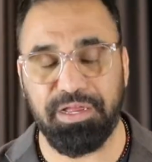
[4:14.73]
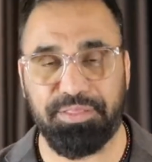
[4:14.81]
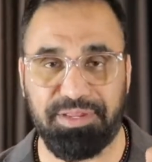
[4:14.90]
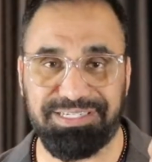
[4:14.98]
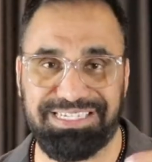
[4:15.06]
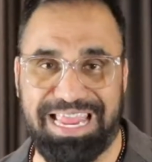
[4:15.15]

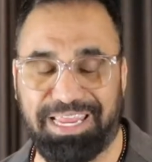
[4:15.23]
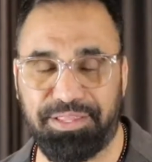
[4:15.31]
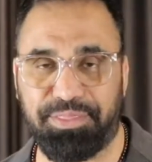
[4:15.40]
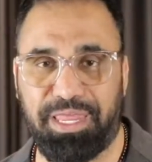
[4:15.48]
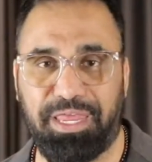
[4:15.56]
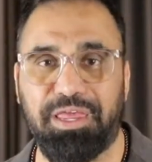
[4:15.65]
The
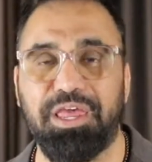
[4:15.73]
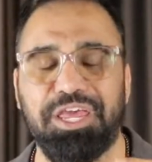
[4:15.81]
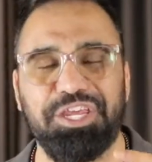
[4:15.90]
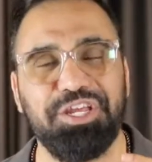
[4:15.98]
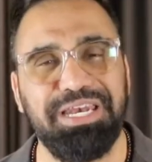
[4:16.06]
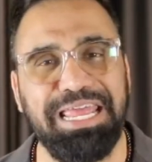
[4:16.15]
second thing,
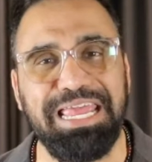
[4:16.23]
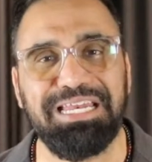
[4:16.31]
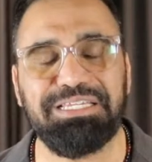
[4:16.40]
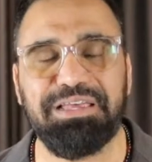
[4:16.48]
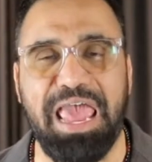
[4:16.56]
you need to